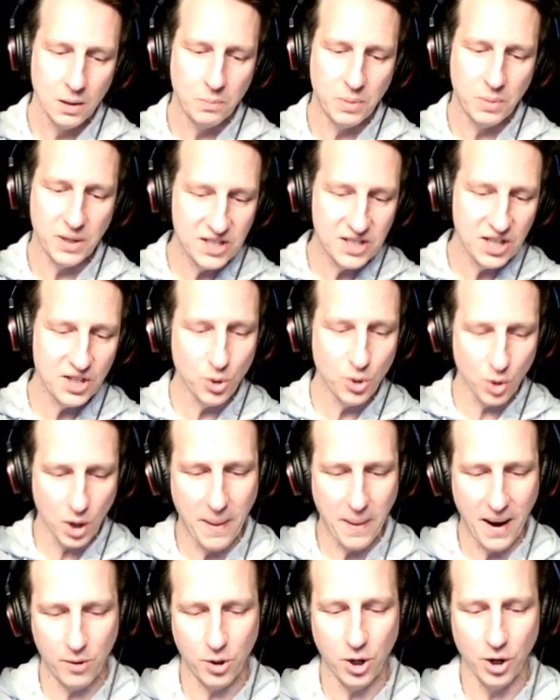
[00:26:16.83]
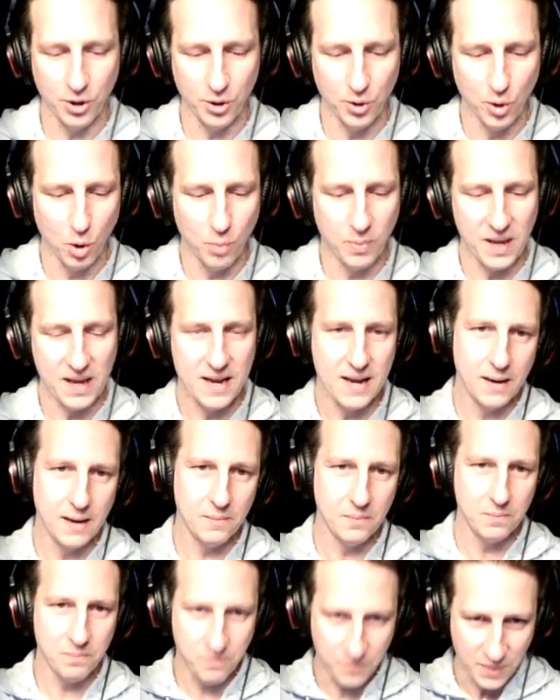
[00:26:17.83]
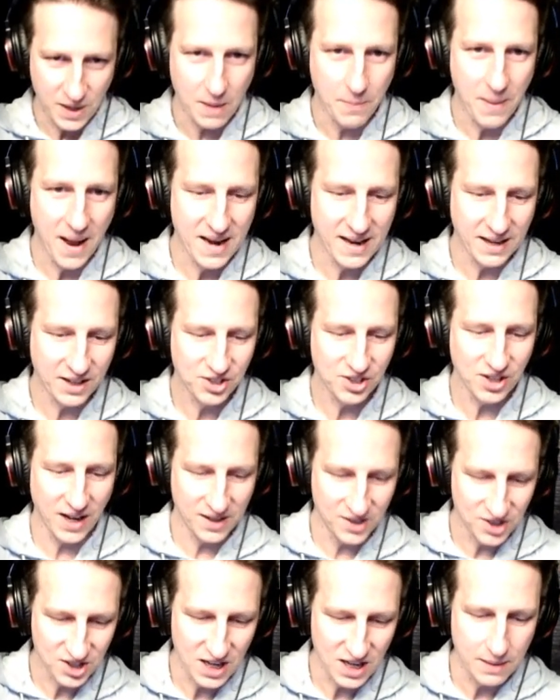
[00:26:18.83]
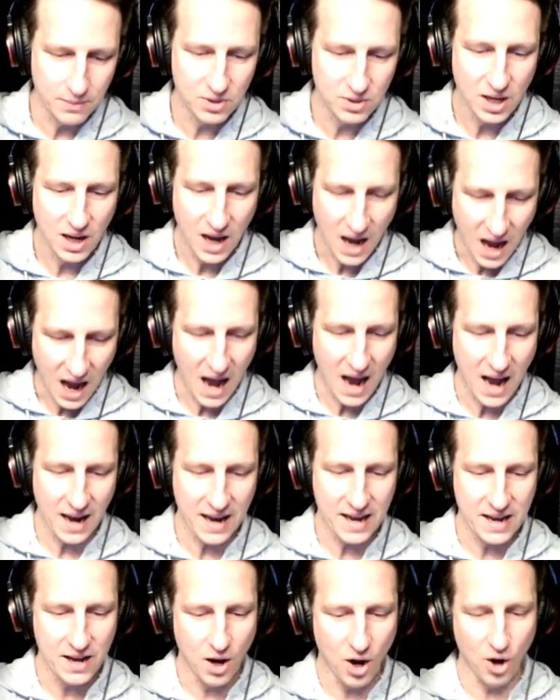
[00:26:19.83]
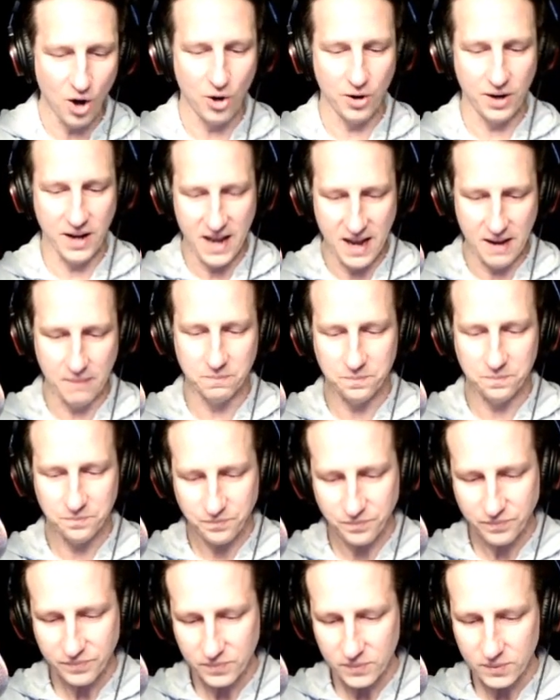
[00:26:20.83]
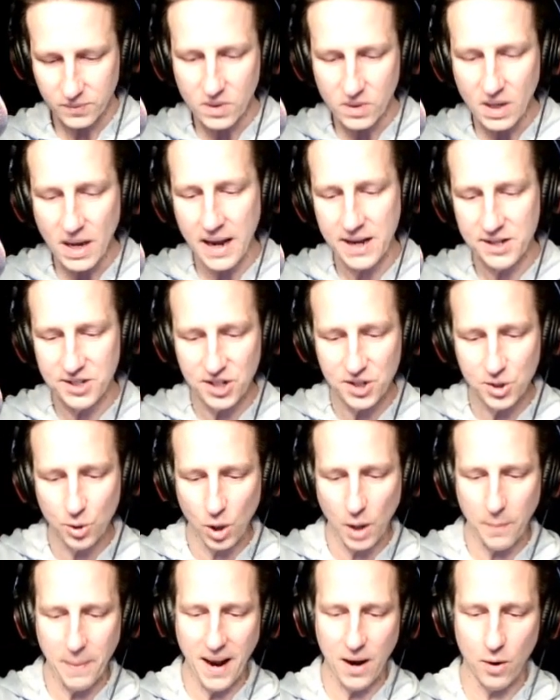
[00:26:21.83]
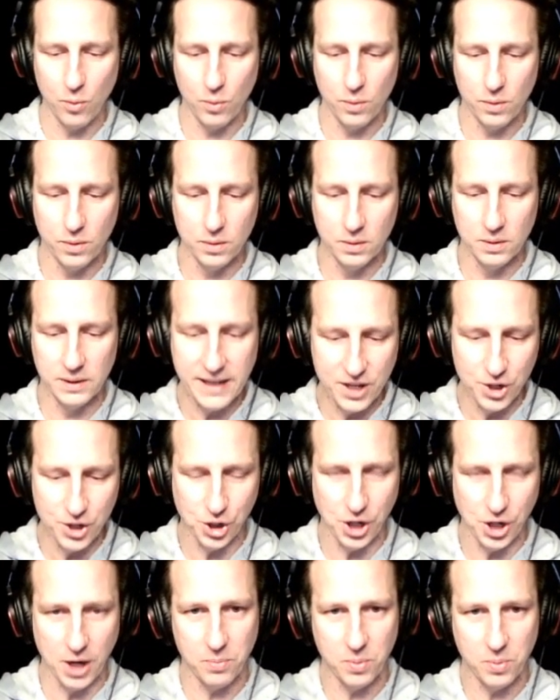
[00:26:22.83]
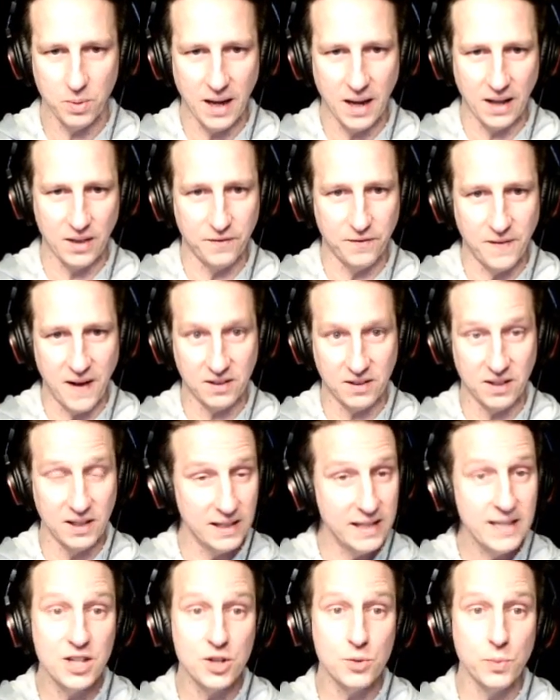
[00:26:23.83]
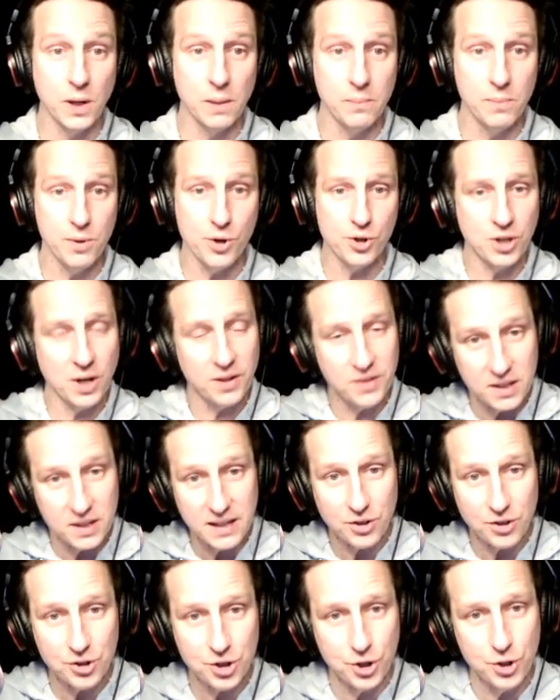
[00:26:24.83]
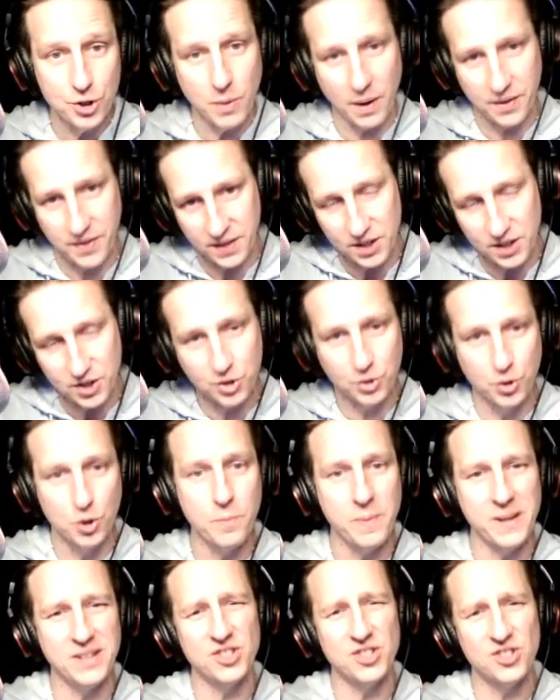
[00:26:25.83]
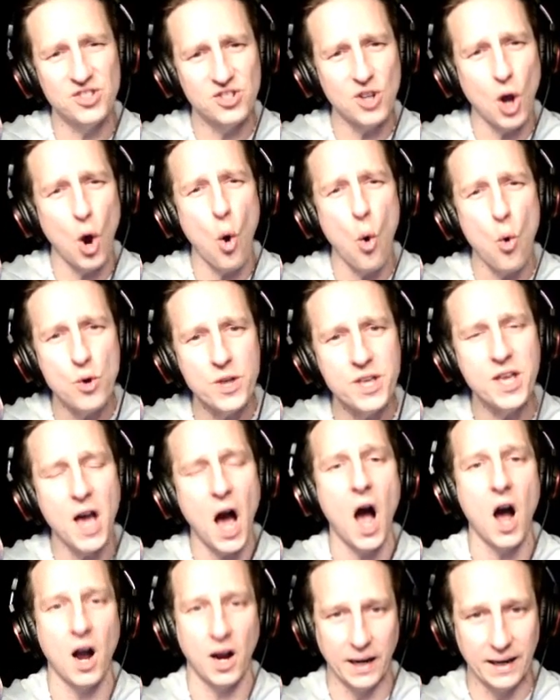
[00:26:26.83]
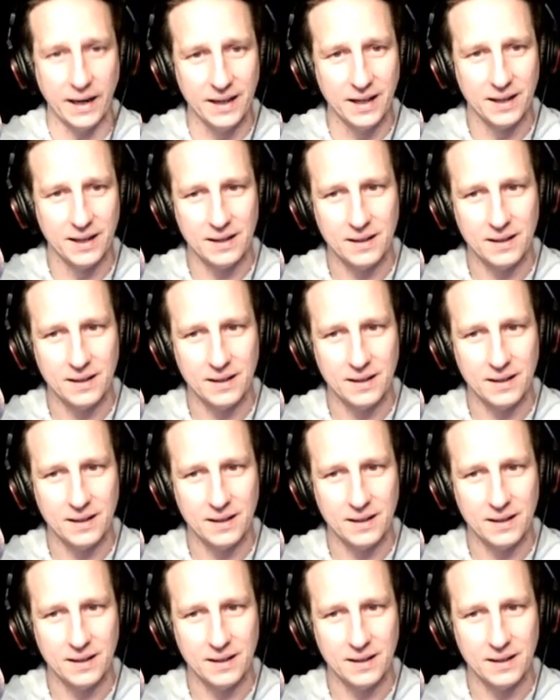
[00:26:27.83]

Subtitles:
he did talk about Connor Norby, Peter Bendix, and seemed high on him. He did talk about leadership and the fact that leaders will emerge. And I think that's true. I think this group is so young